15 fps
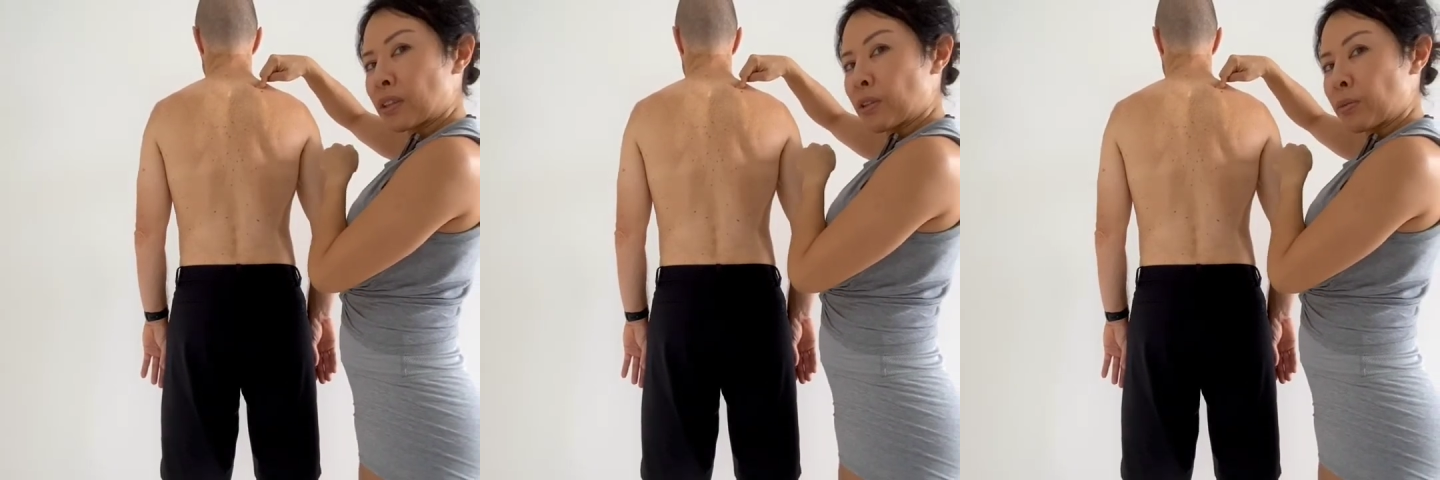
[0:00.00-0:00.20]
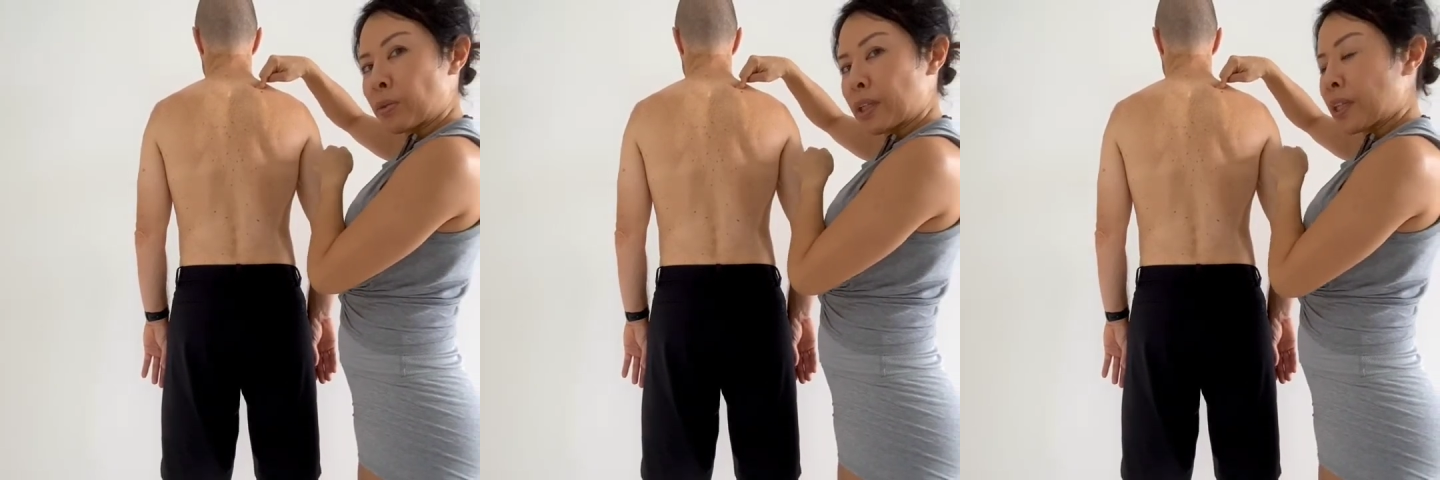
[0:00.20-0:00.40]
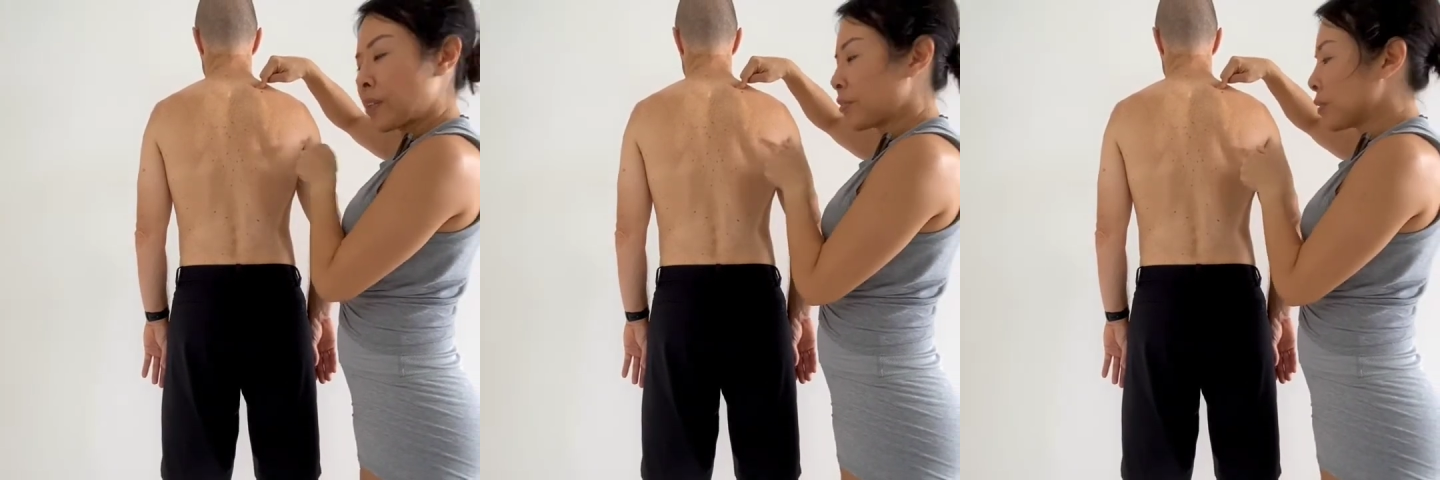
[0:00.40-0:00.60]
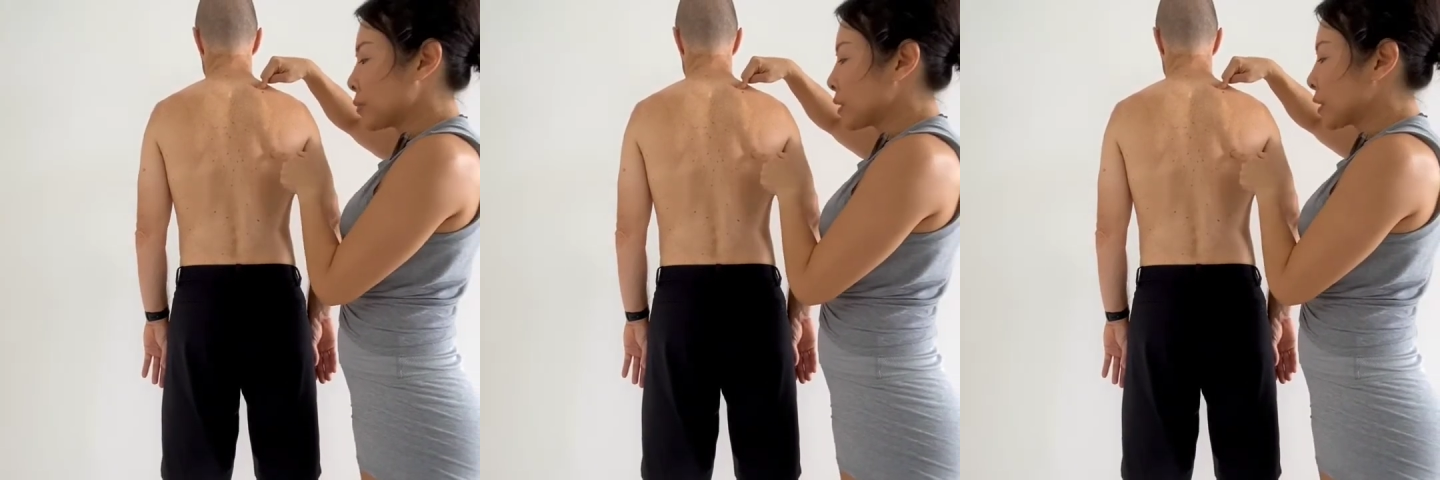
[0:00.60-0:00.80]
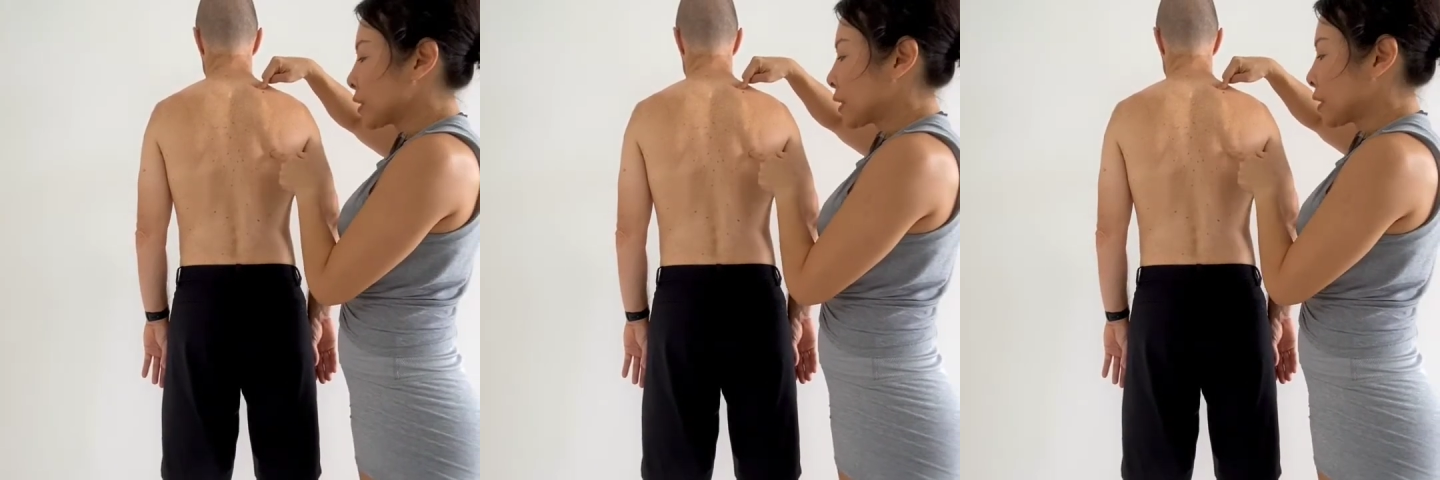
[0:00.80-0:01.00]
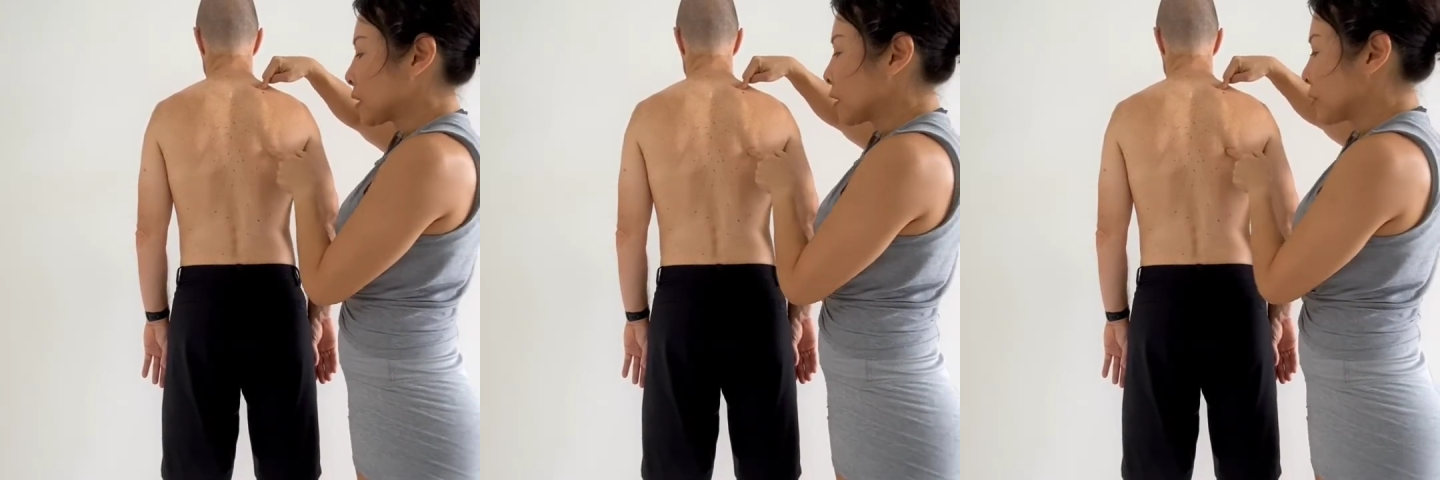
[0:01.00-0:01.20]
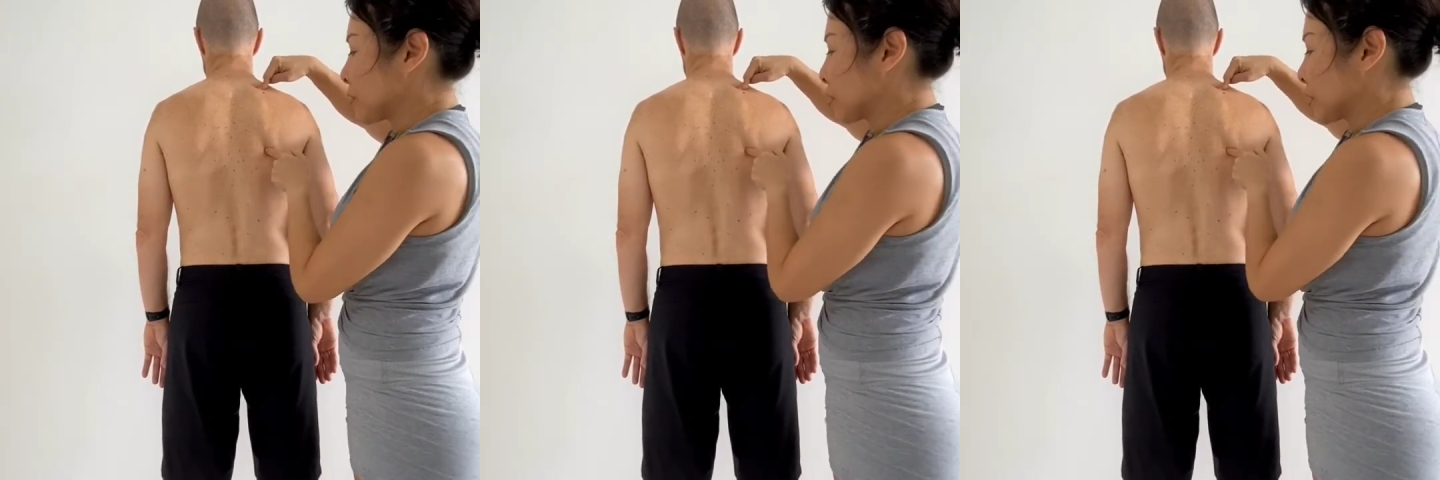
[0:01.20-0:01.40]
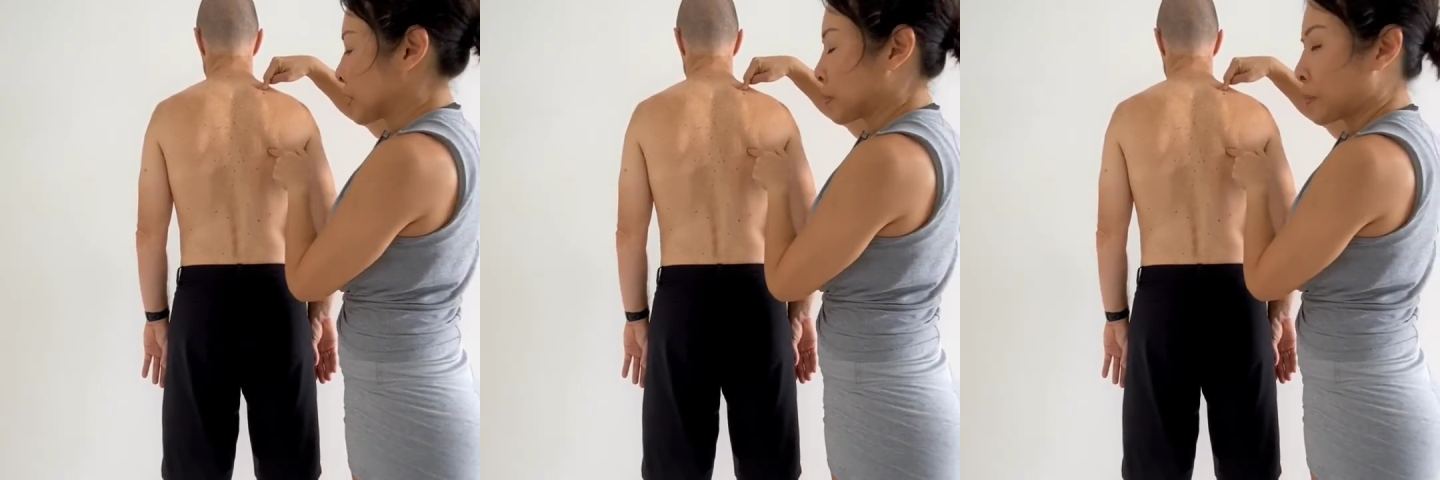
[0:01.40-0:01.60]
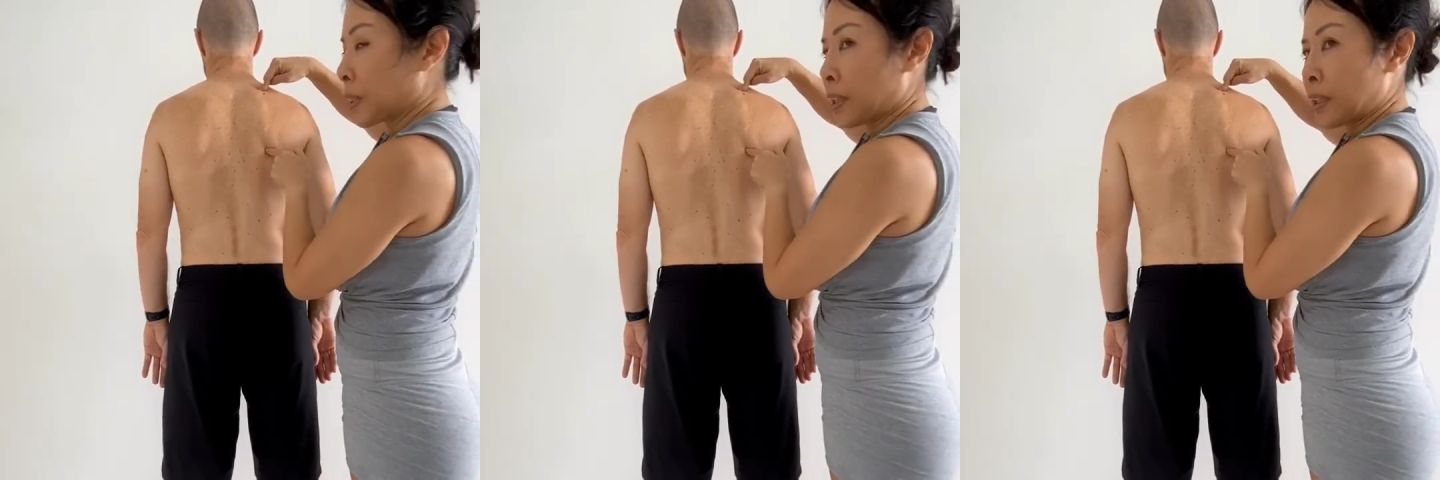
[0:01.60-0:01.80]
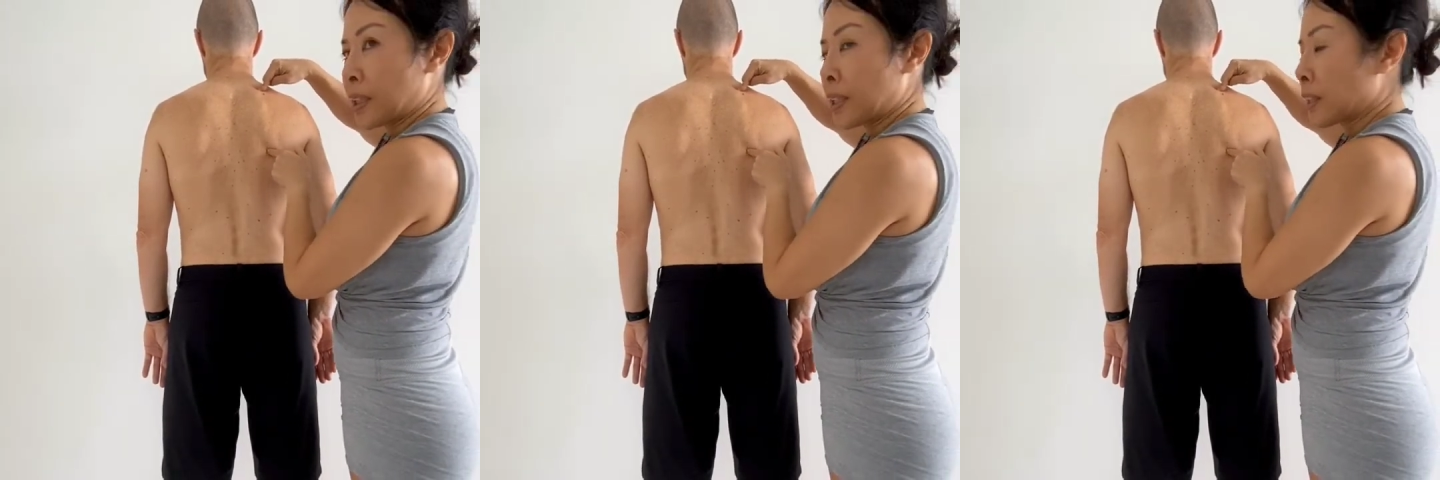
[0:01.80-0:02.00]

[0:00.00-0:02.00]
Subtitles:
away from the center of the spine,